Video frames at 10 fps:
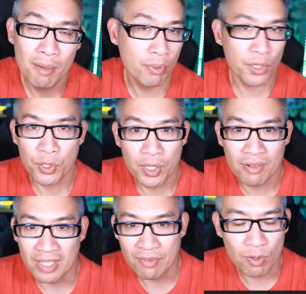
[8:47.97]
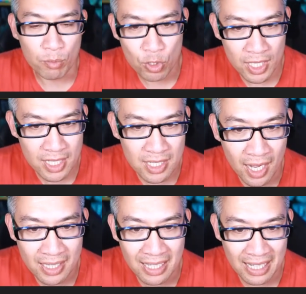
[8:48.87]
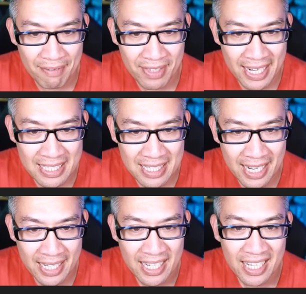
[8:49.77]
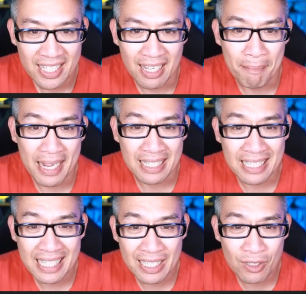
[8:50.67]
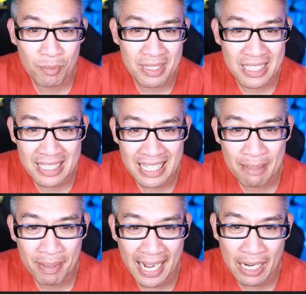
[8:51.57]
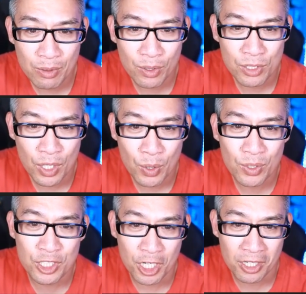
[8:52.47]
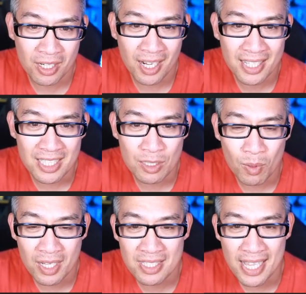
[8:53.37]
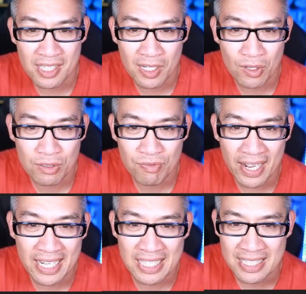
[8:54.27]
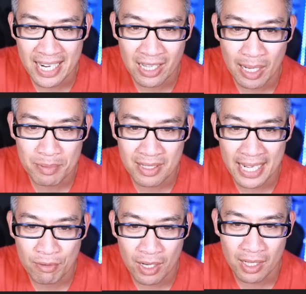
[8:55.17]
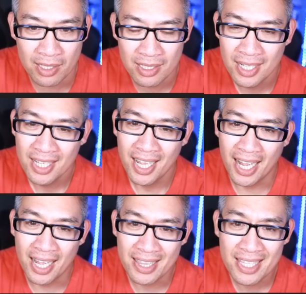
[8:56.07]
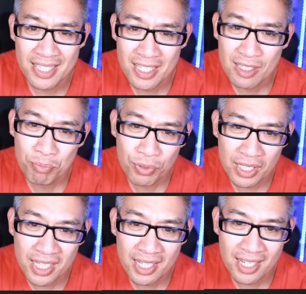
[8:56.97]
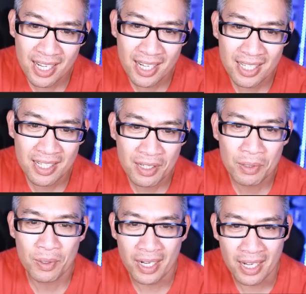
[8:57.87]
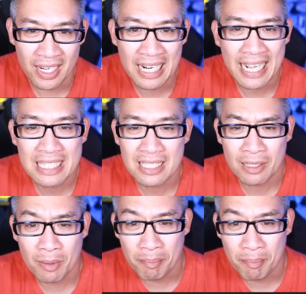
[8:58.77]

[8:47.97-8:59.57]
Brotherhood of Evil Mutants. On the left hand side, you got Magneto, Mystique, Pyro, Toad, Juggernaut, as well as Sentinels fighting Cyclops and Nightcrawler. This is pretty a nice little